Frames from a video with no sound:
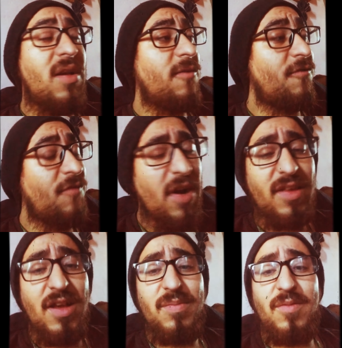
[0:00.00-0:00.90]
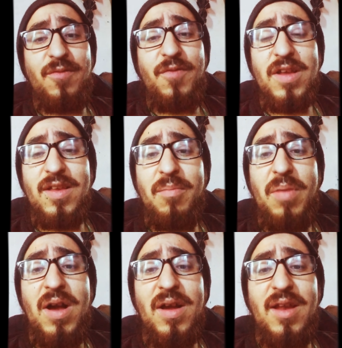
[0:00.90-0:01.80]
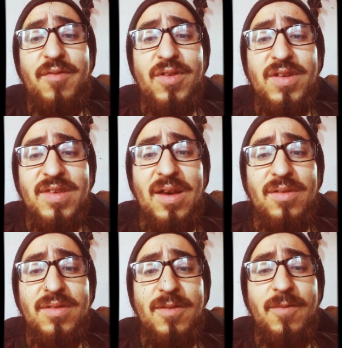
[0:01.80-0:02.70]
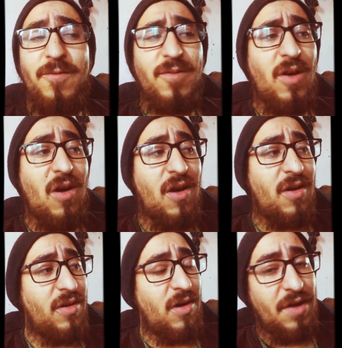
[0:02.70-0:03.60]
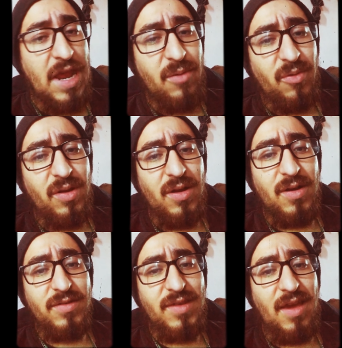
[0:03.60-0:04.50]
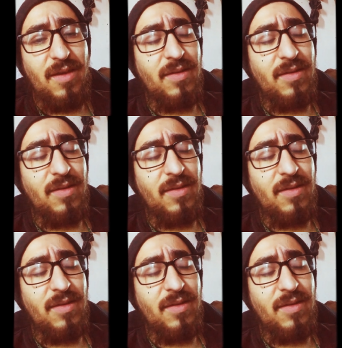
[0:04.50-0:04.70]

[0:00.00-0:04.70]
fucked up Baja California South, our neighboring state.